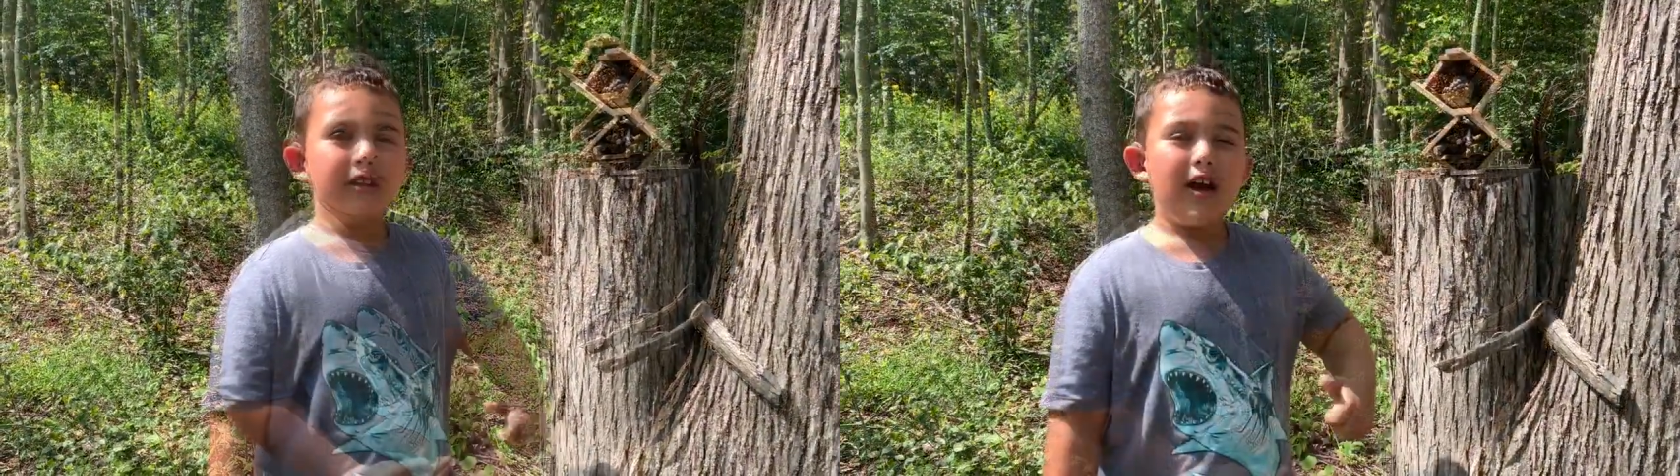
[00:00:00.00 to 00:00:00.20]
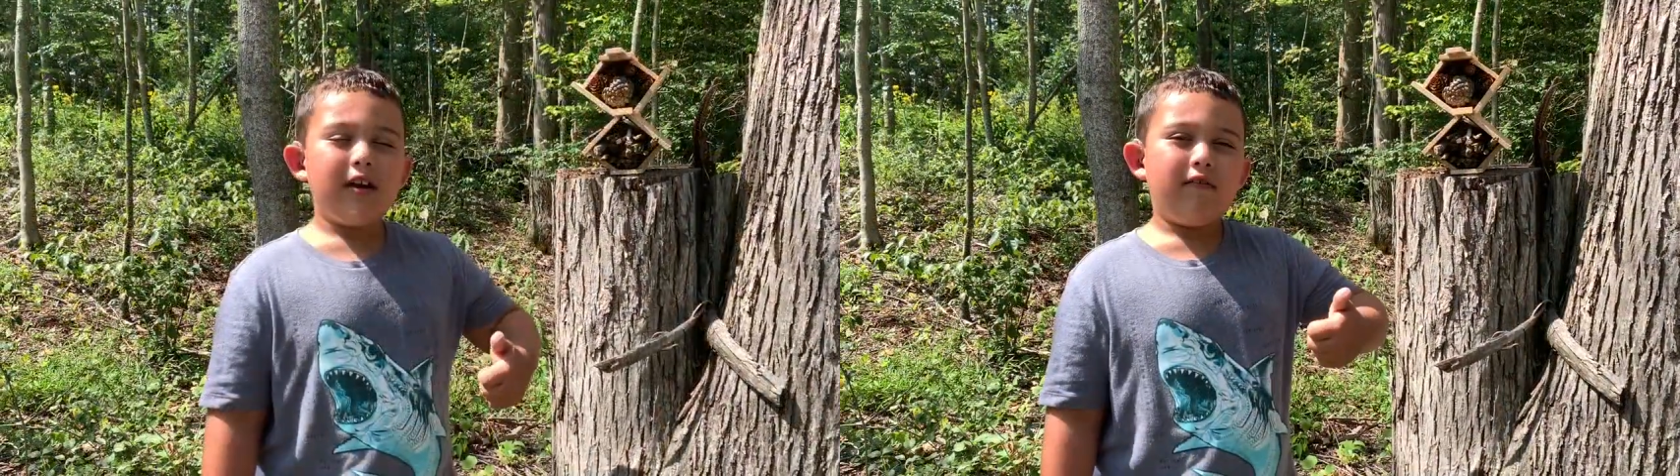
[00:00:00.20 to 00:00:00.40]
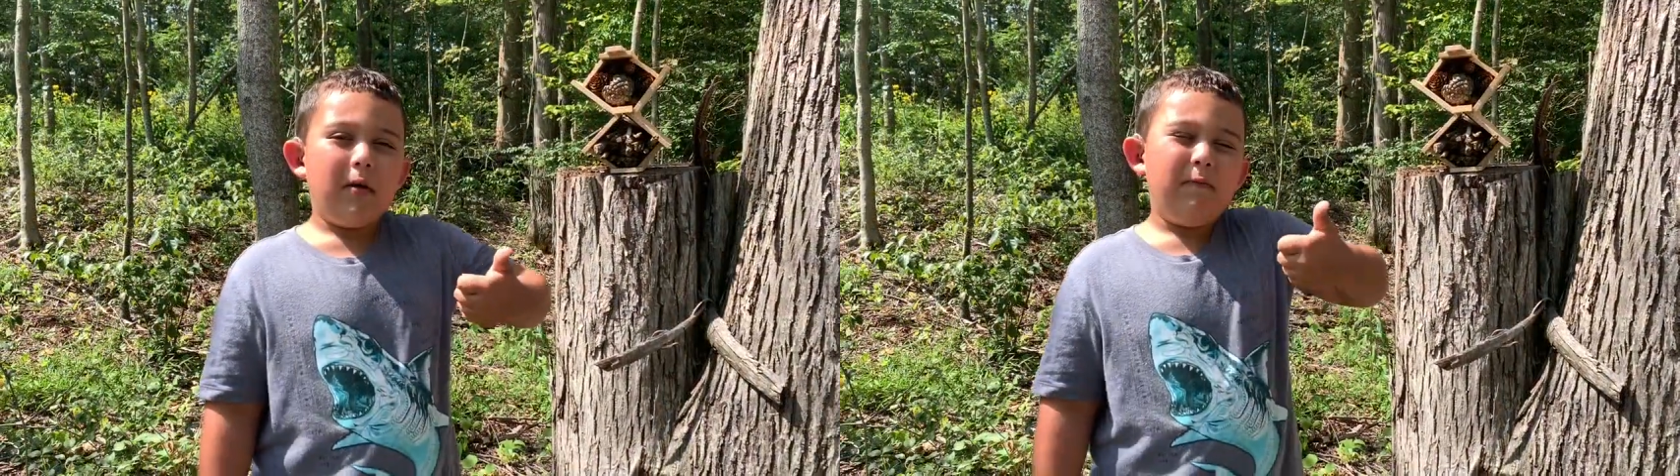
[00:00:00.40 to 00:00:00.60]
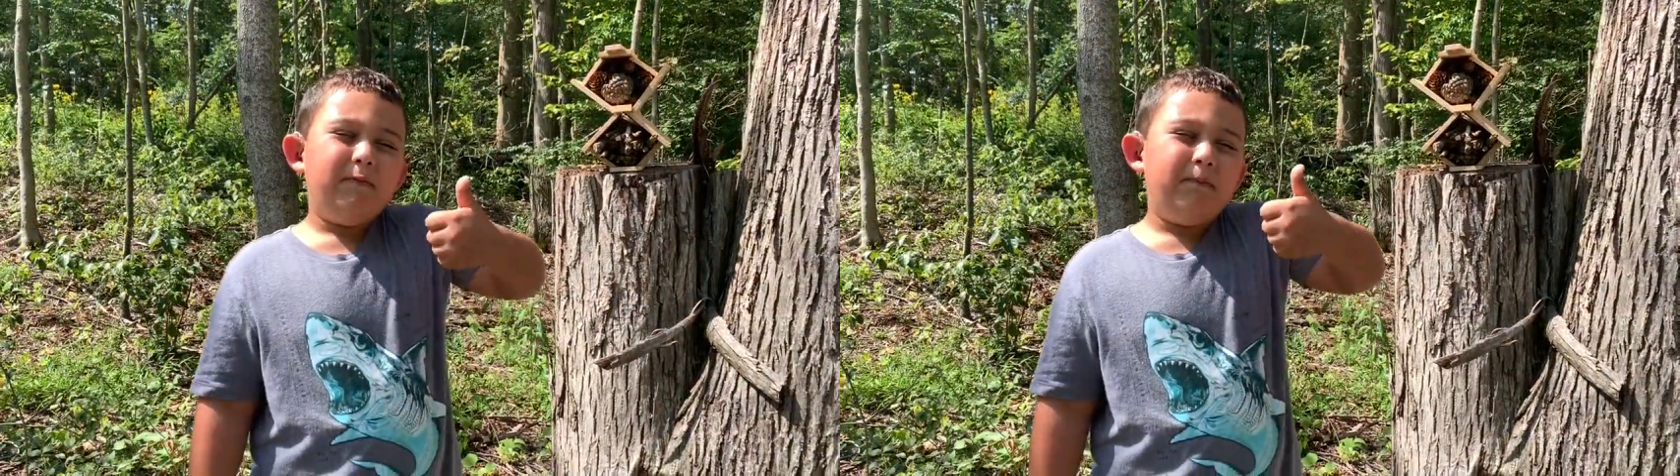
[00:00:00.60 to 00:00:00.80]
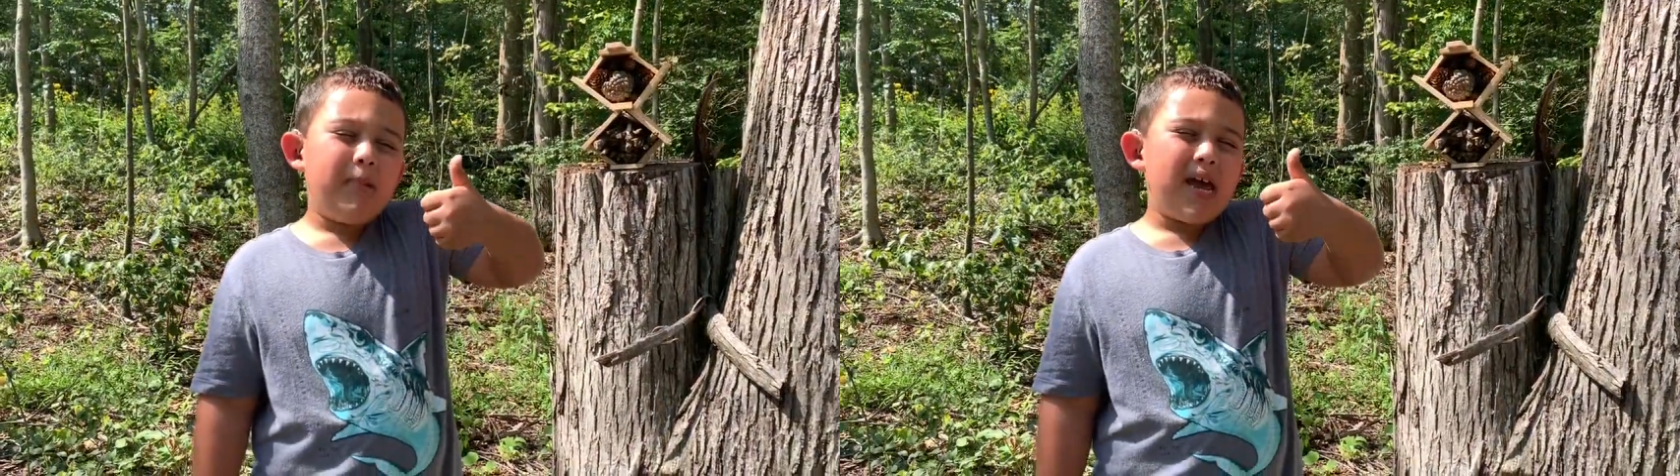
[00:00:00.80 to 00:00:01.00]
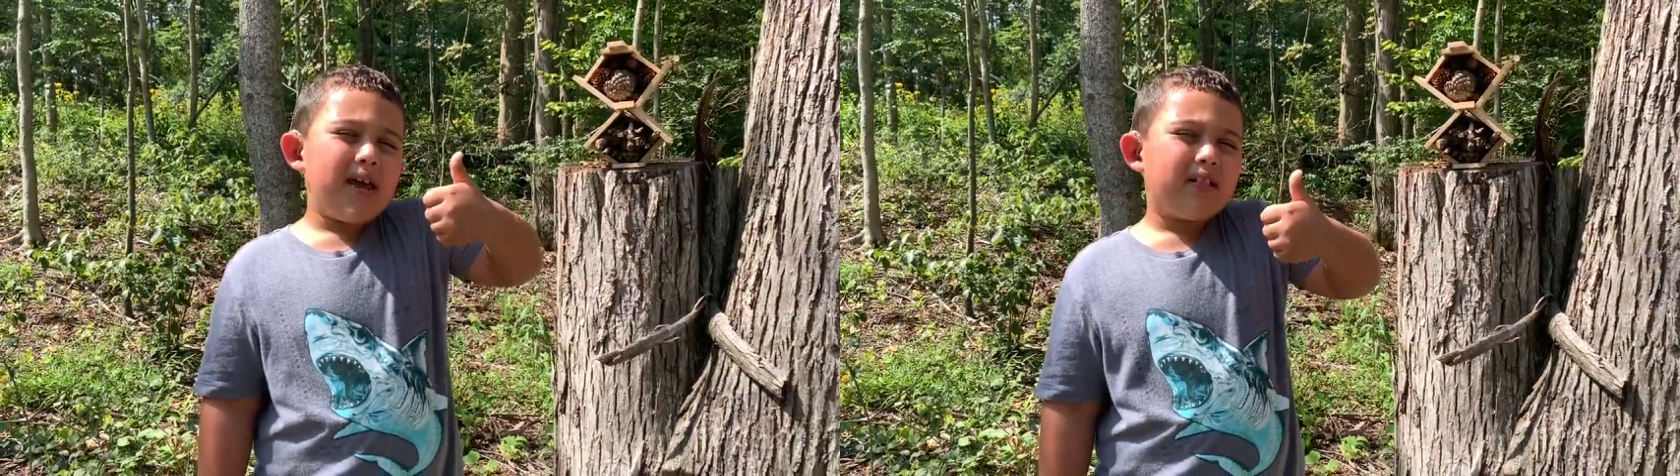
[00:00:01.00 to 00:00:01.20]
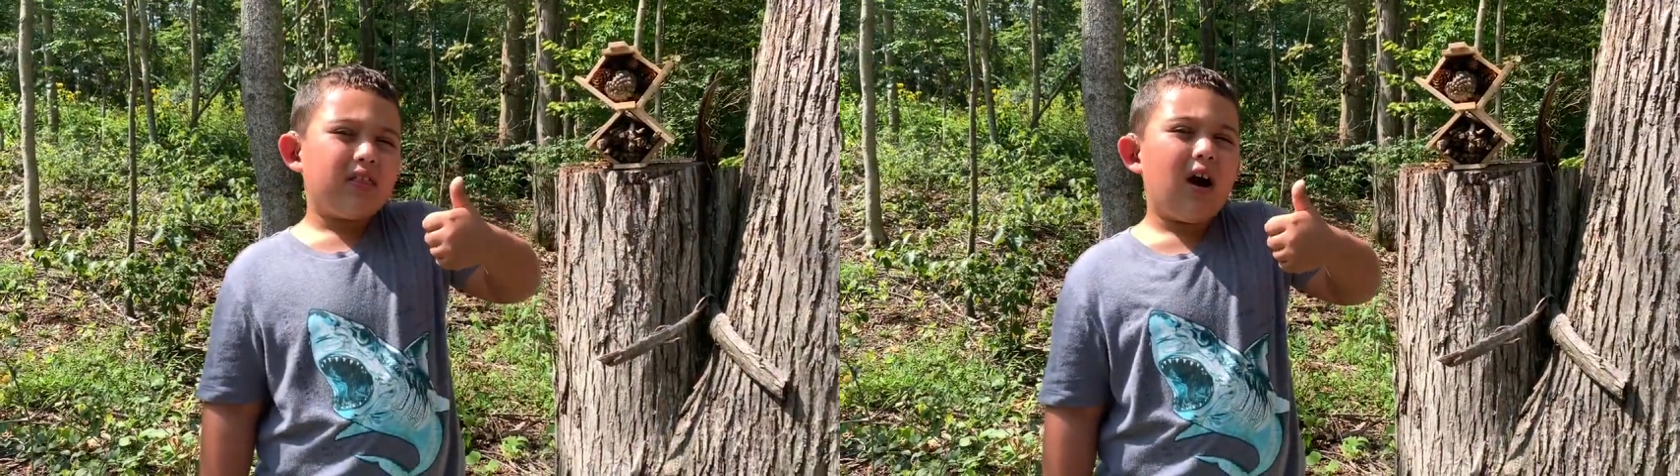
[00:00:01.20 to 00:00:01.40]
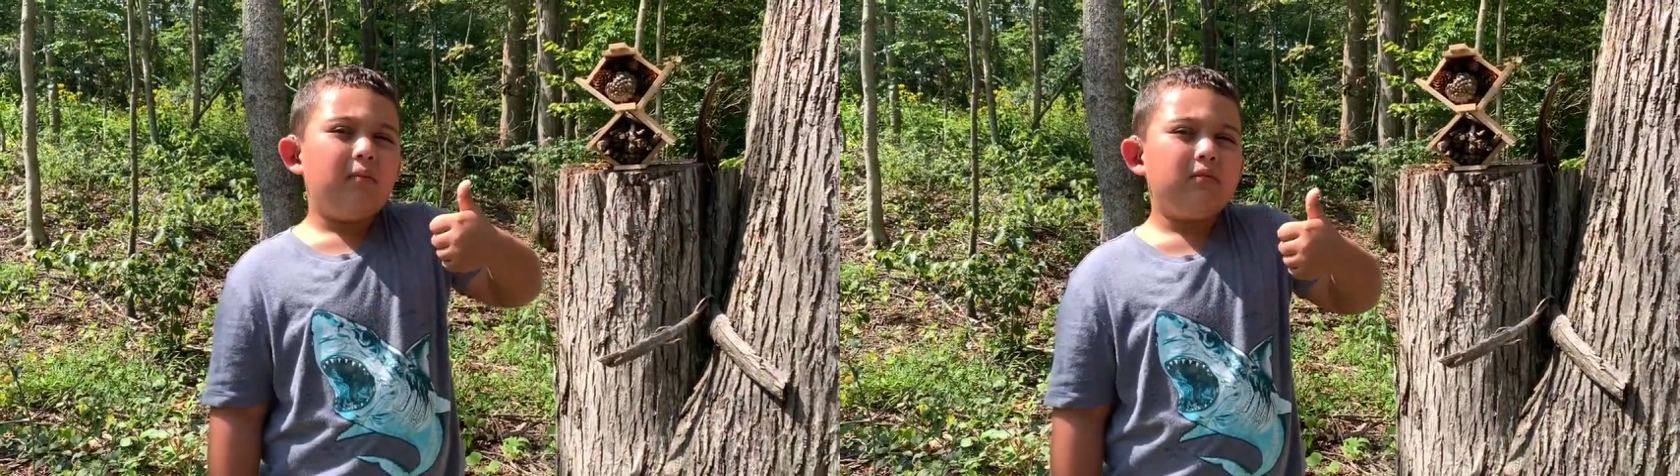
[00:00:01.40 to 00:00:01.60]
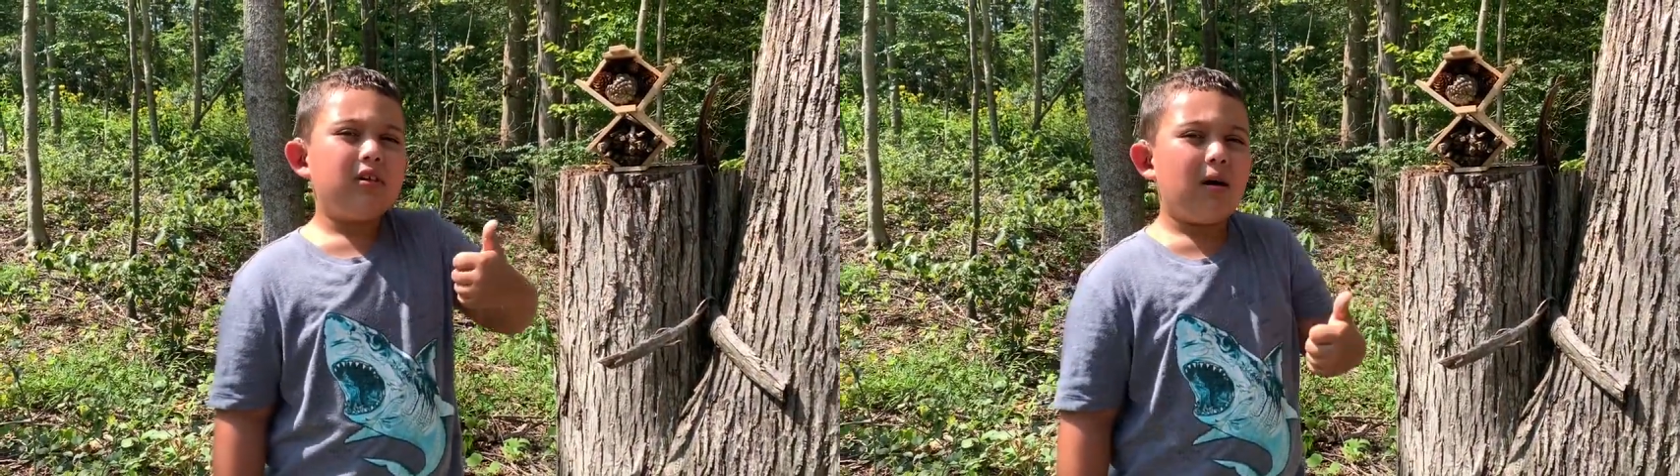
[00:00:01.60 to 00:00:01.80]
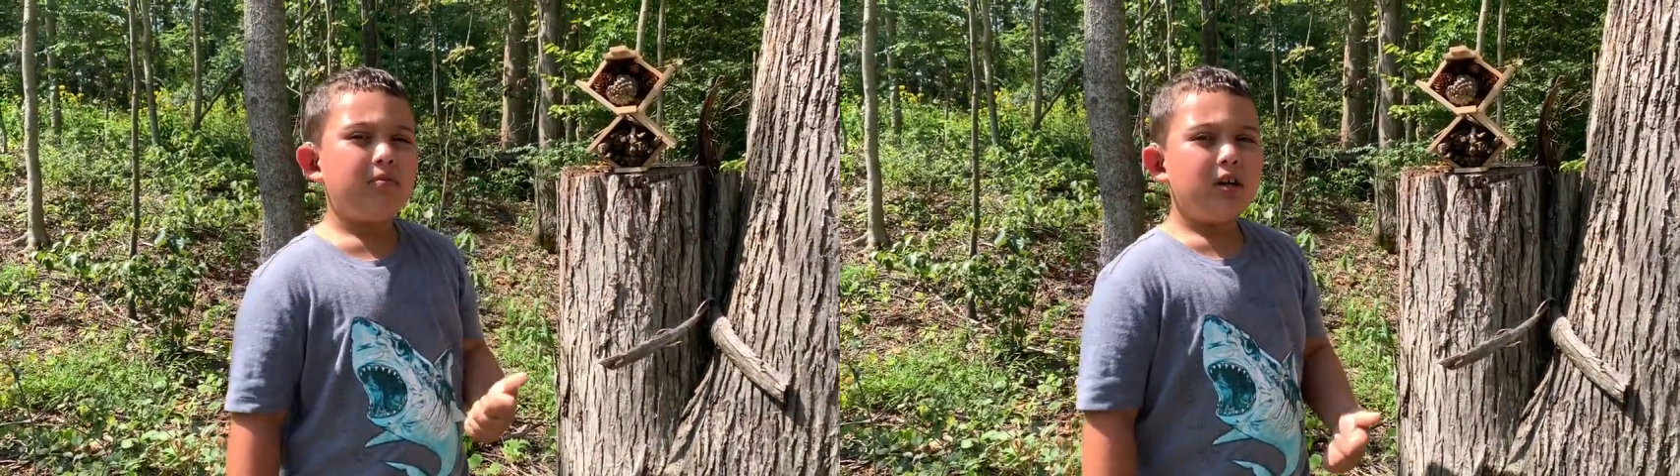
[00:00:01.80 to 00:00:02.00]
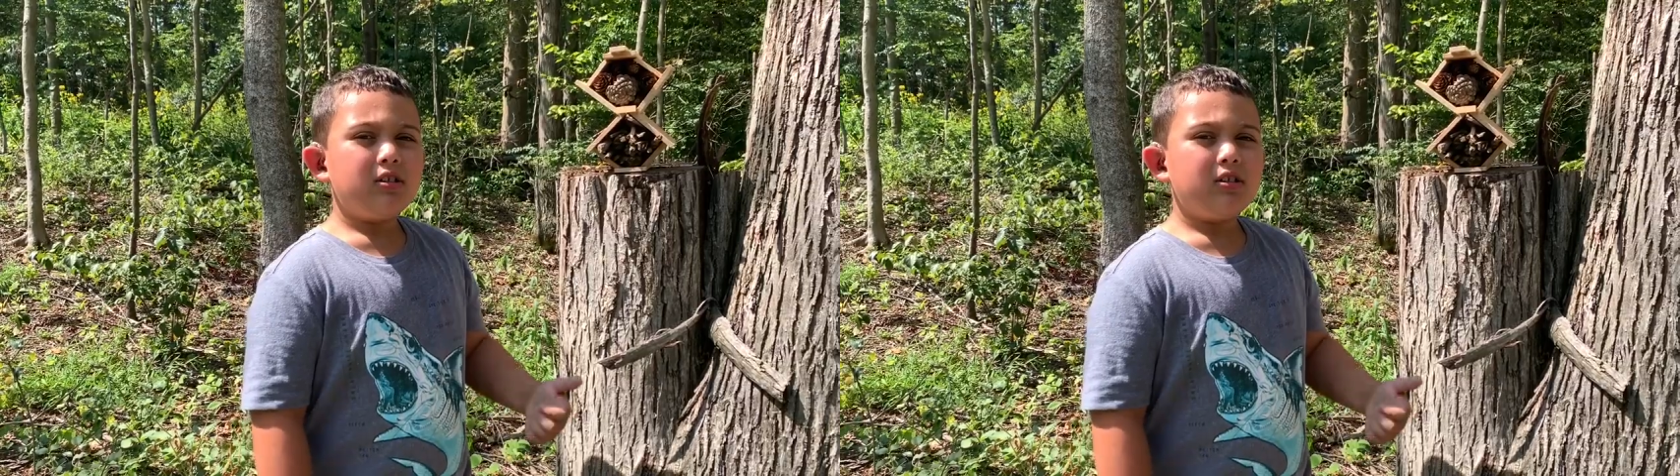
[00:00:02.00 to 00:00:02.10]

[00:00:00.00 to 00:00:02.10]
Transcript: Give a big thumbs up,